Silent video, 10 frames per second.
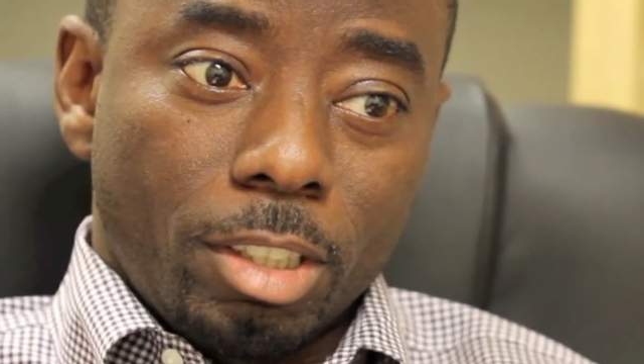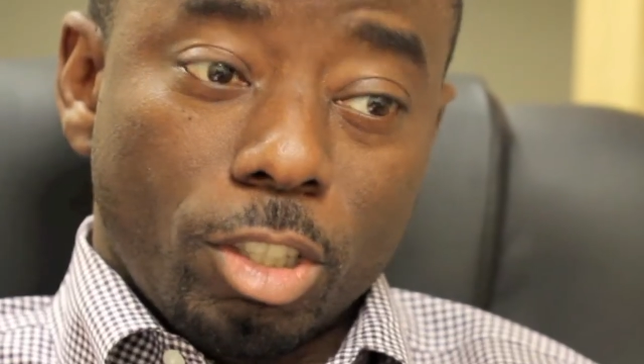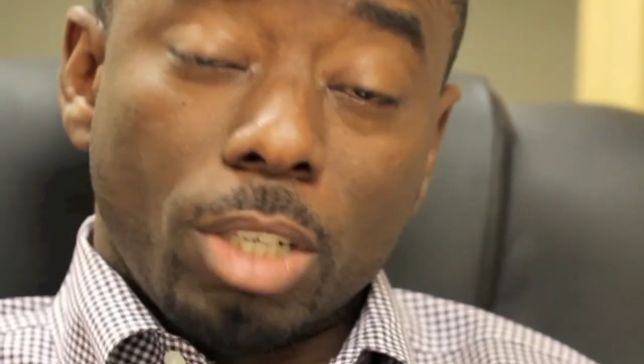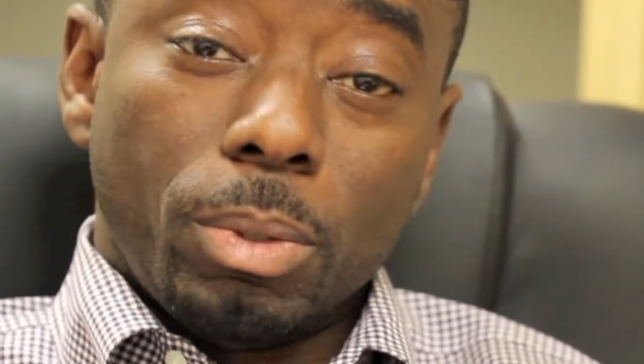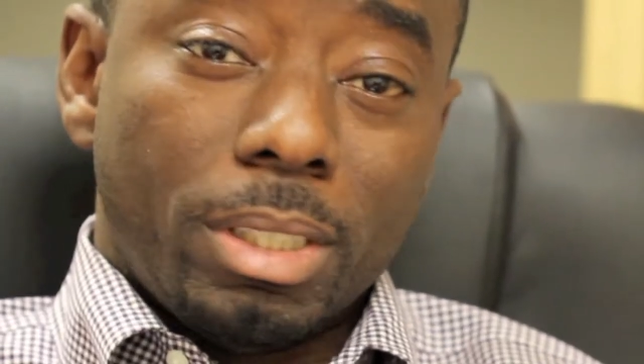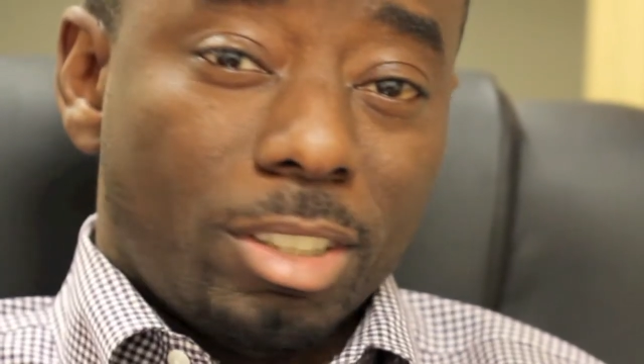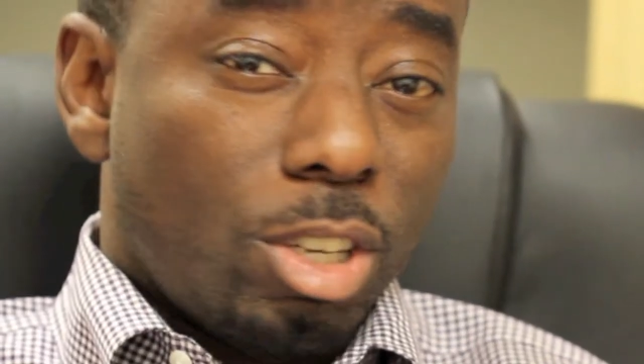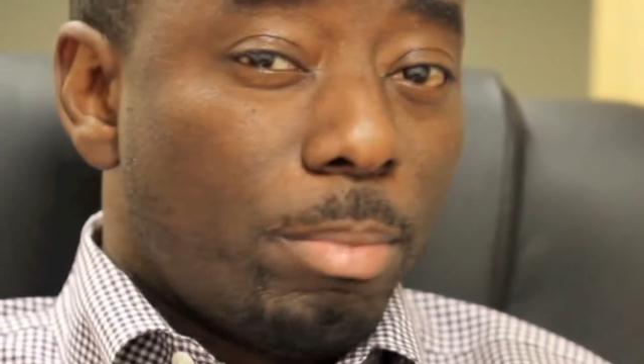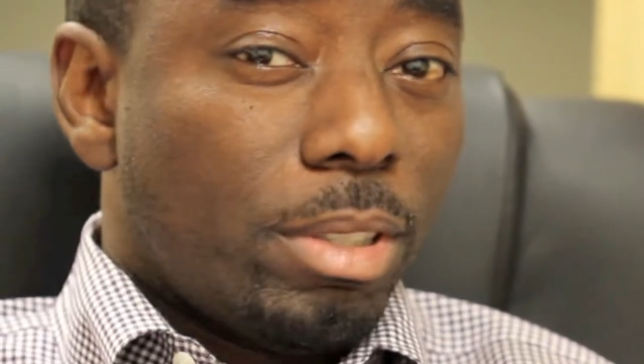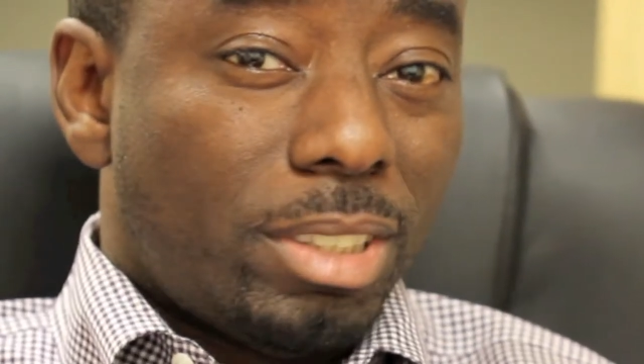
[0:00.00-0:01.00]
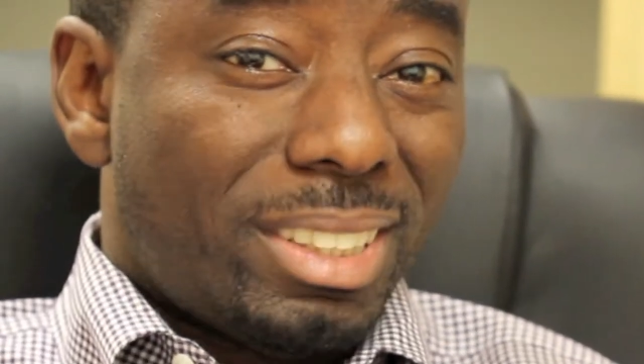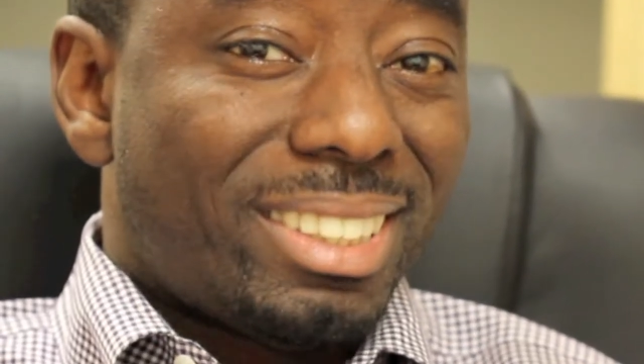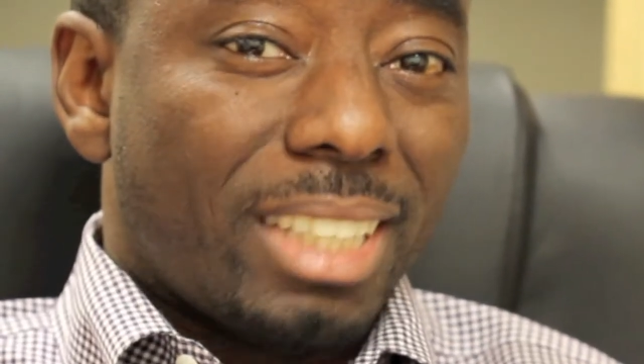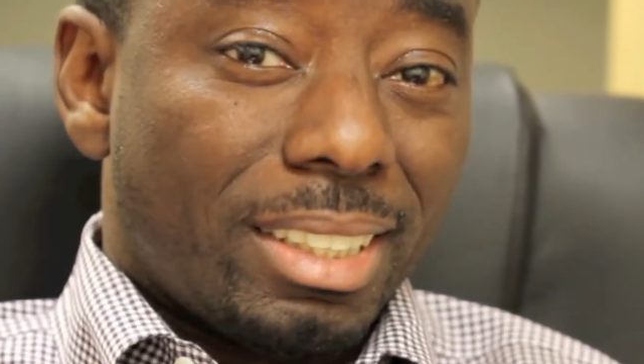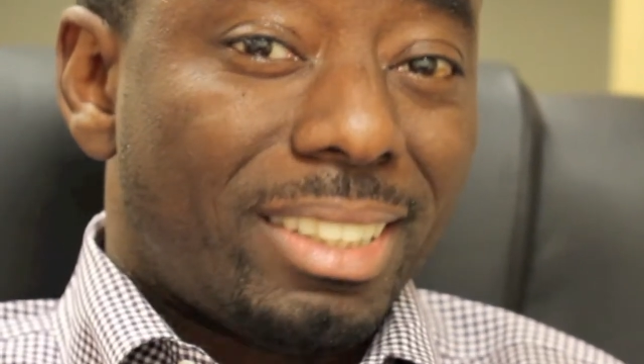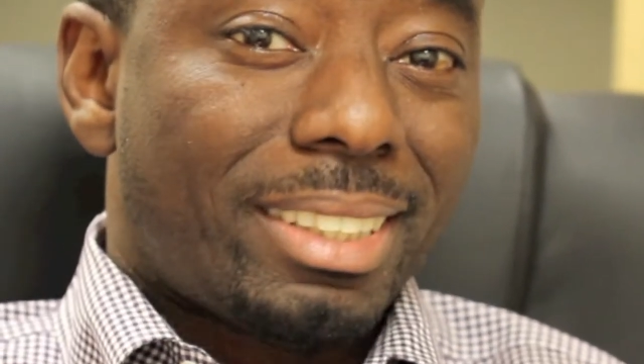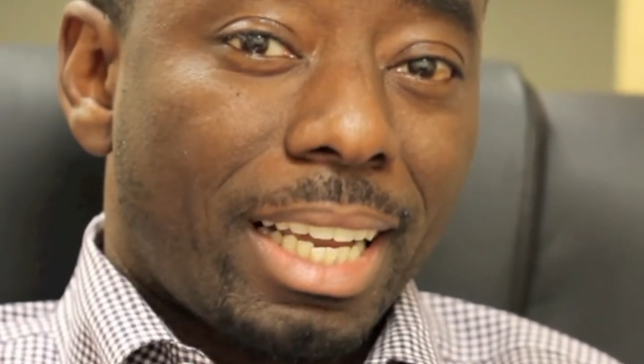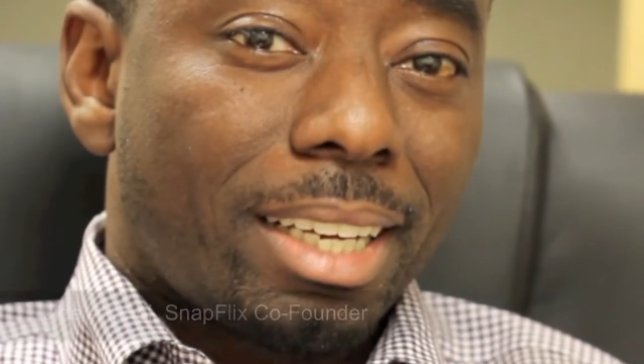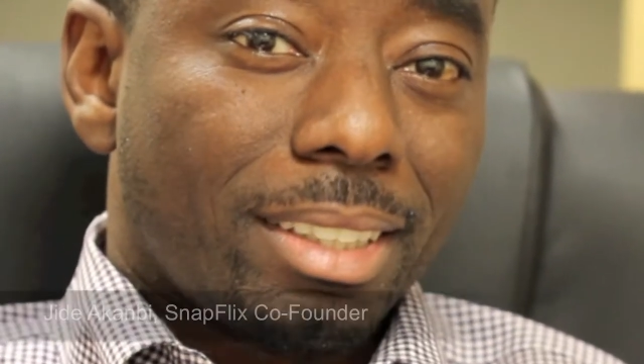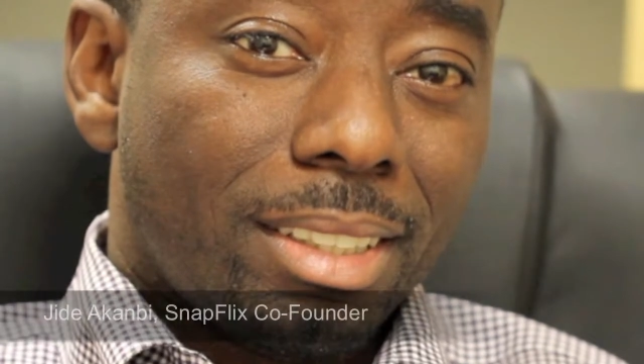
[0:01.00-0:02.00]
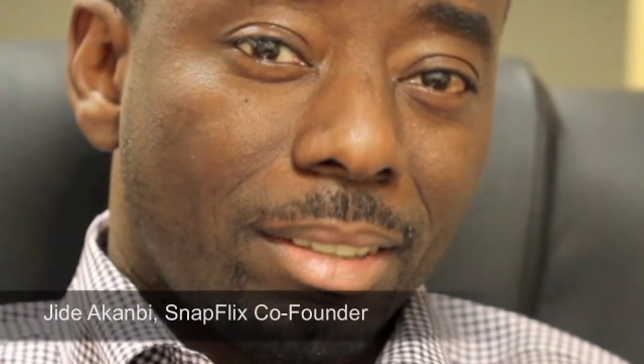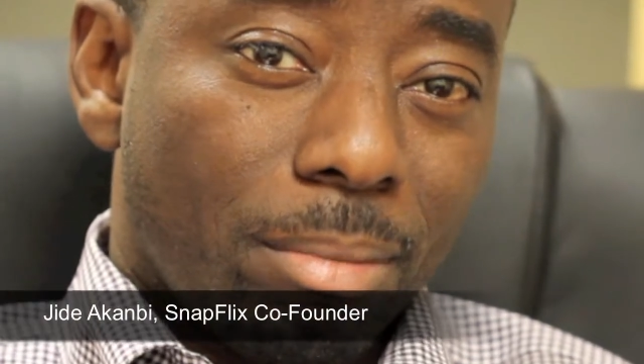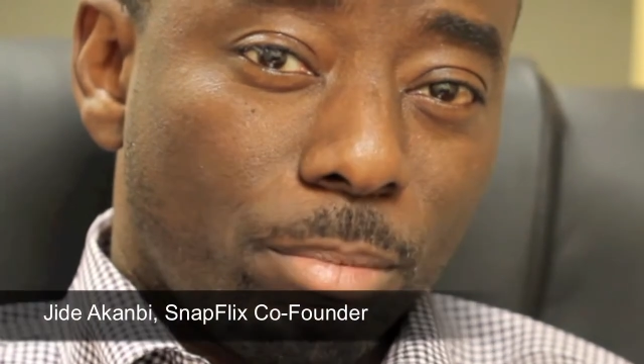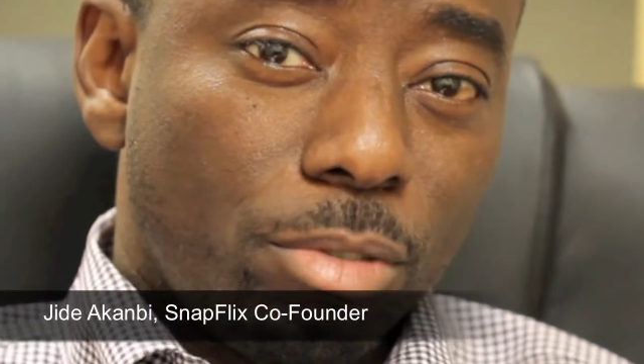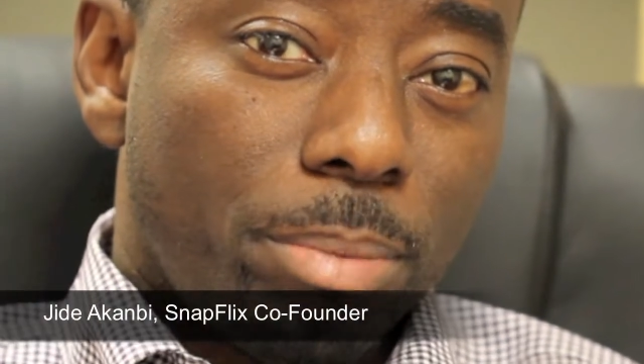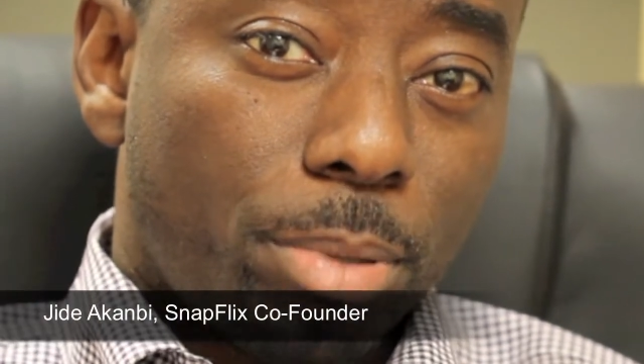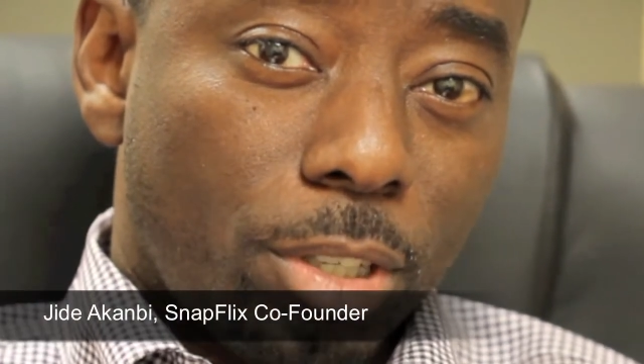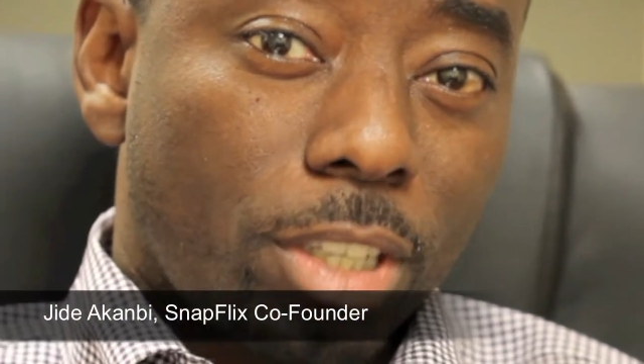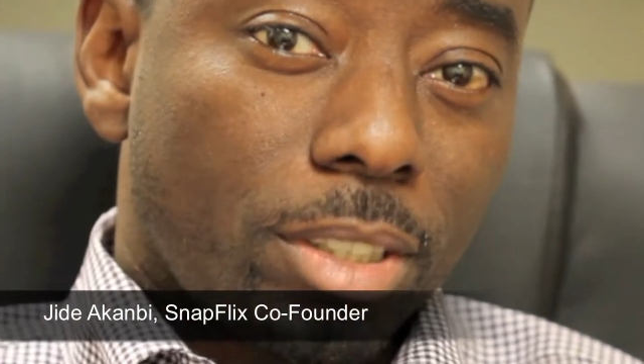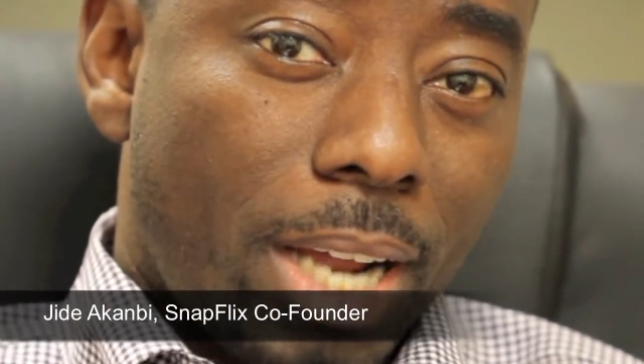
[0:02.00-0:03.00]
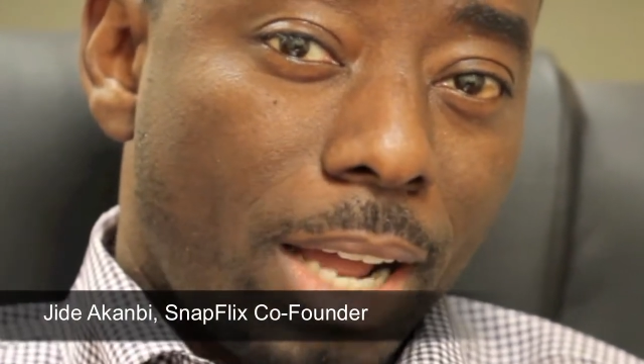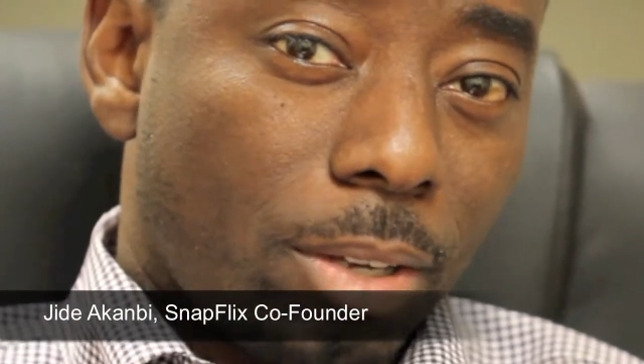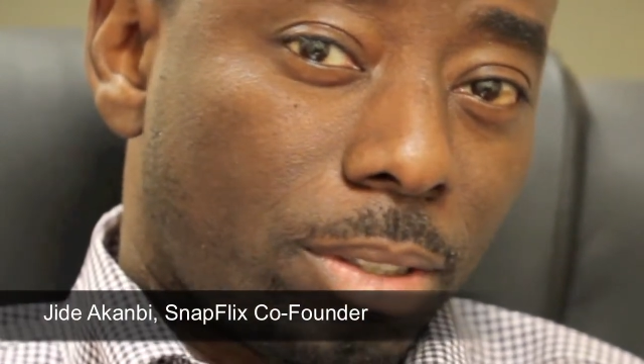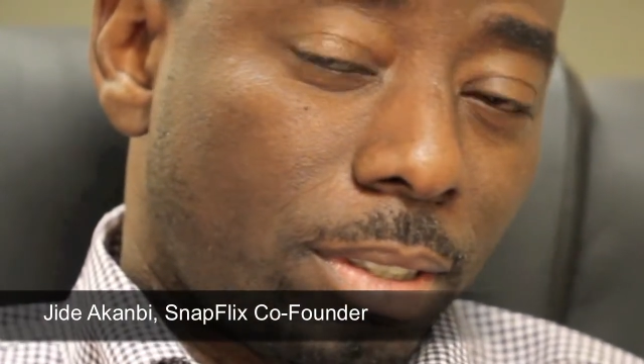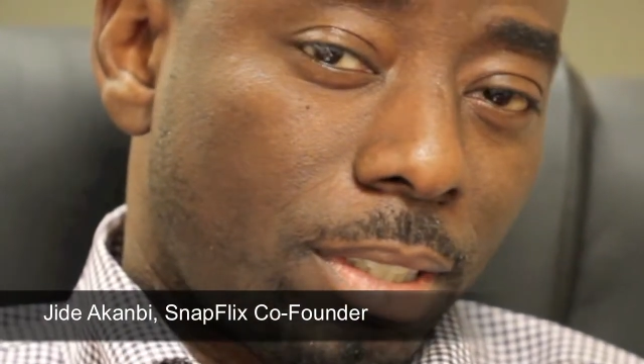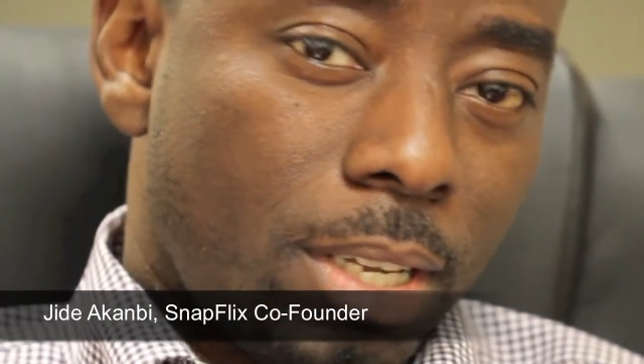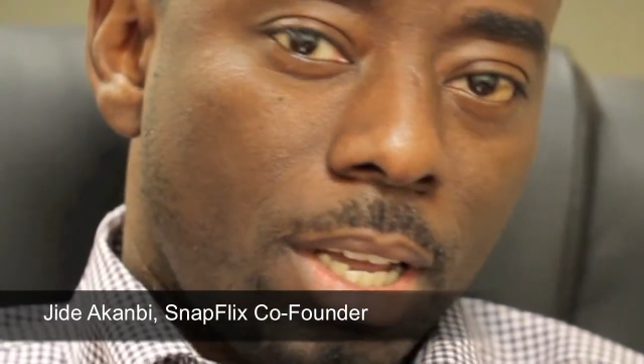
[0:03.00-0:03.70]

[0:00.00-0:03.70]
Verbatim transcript: Nollywood is the second movie production house